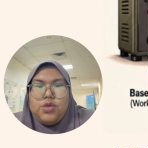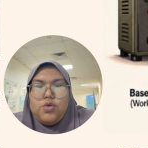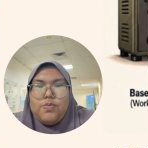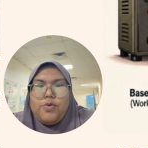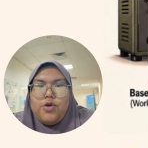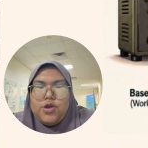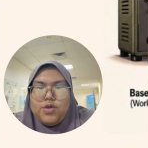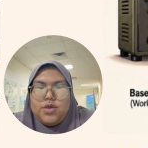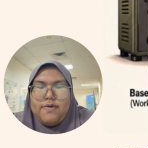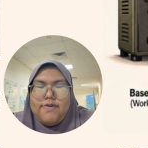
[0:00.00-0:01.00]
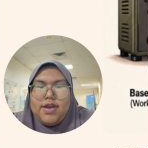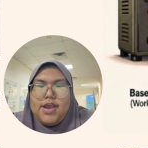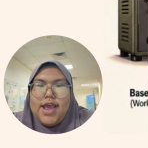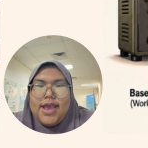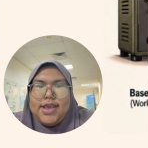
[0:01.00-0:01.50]
to produce
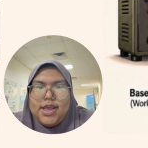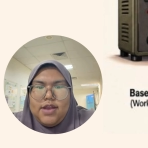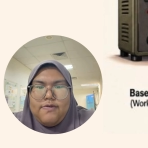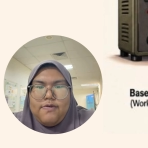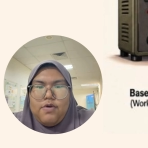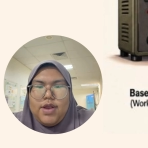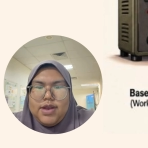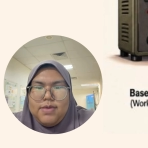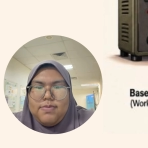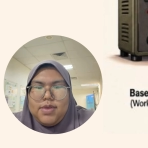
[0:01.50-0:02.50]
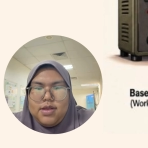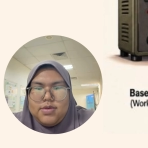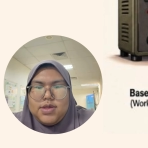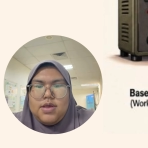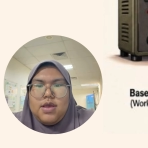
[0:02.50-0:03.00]
very high heat for welding
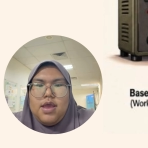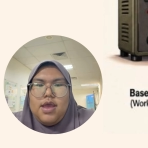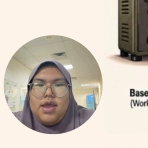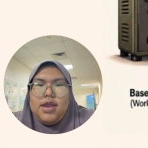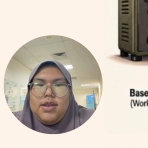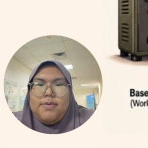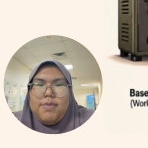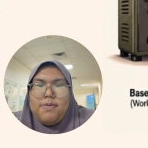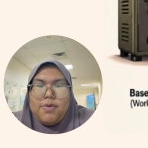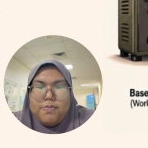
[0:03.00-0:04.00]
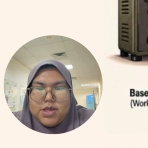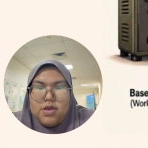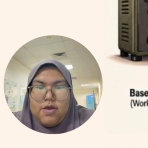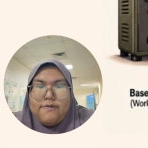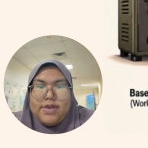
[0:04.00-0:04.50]
metals. The main
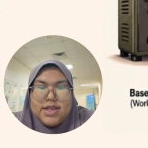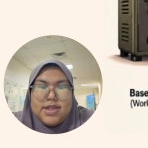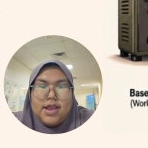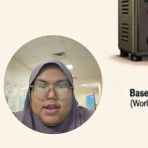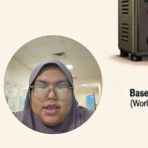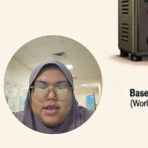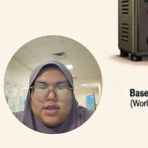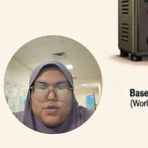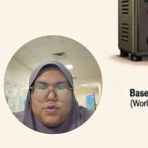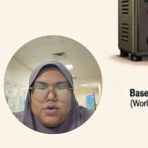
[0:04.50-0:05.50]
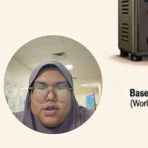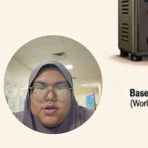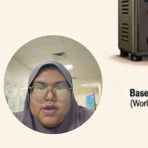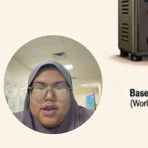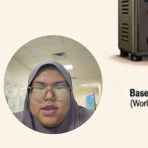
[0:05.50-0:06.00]
purpose of this technique is to
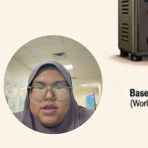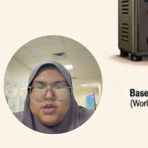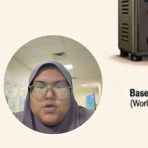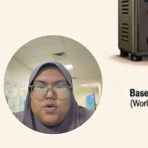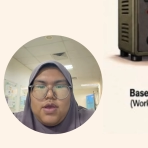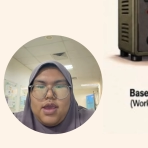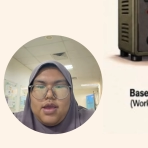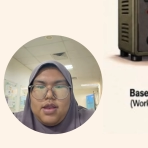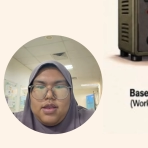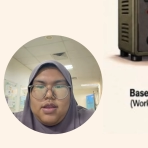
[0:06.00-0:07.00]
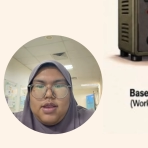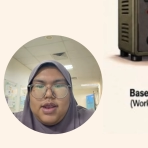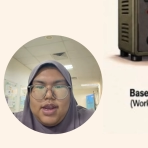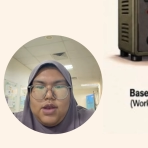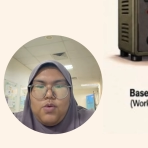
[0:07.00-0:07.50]
create a strong and
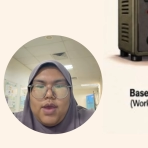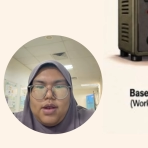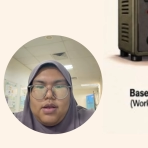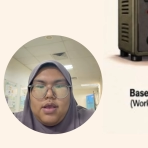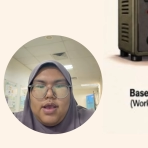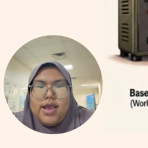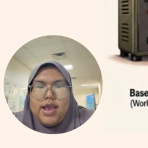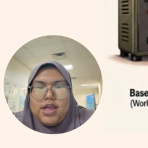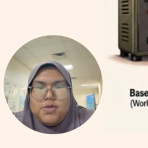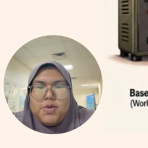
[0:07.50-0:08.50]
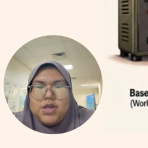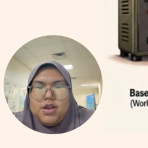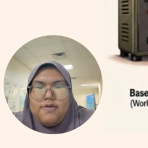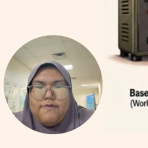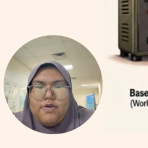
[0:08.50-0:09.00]
clean weld,
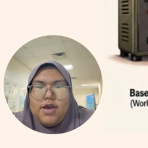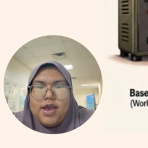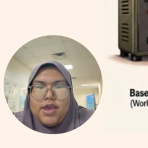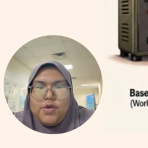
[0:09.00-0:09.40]
especially for high